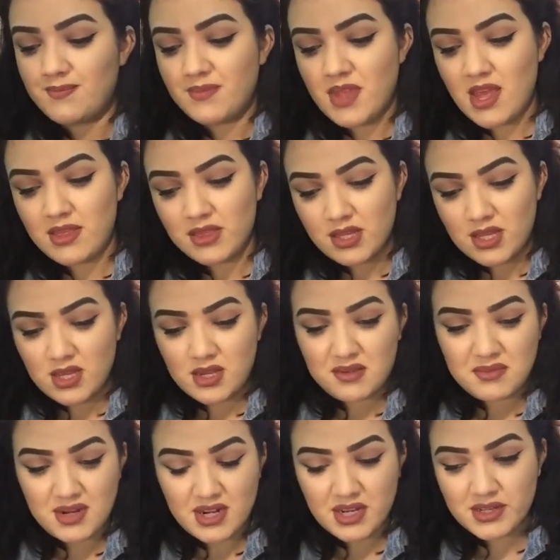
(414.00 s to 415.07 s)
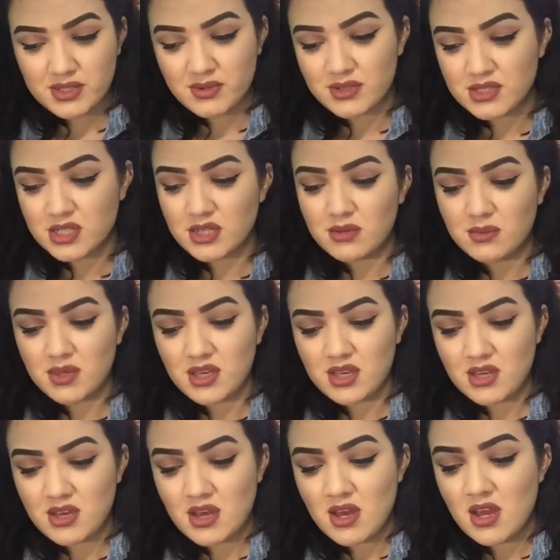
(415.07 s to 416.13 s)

And then my next one's going to be